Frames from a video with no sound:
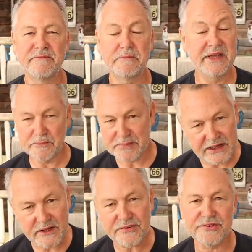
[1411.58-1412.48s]
be at
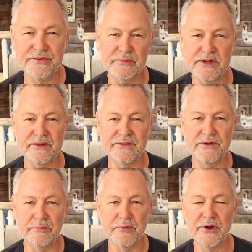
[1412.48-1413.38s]
peace with
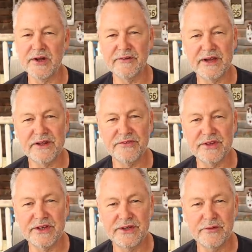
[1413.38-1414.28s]
your
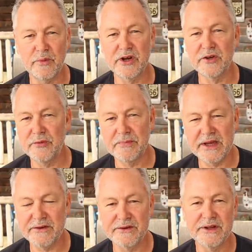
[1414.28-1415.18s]
progress and you want to do
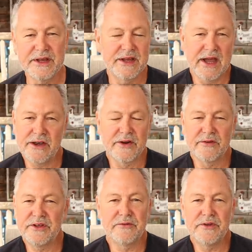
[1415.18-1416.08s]
better. I don't
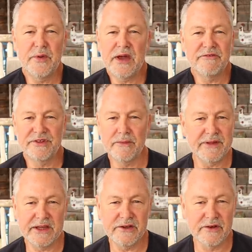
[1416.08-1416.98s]
know. You have
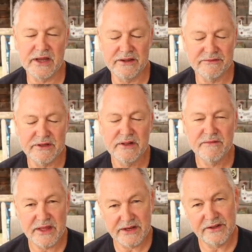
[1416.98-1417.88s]
something in your life
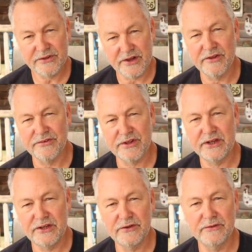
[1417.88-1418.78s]
that is
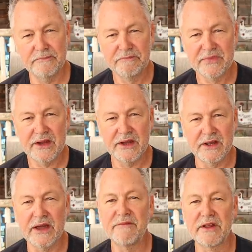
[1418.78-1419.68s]
causing you a
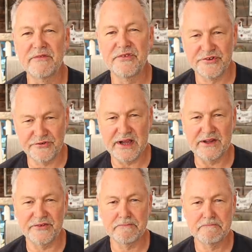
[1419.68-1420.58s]
level of
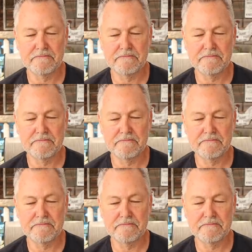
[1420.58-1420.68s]
stress.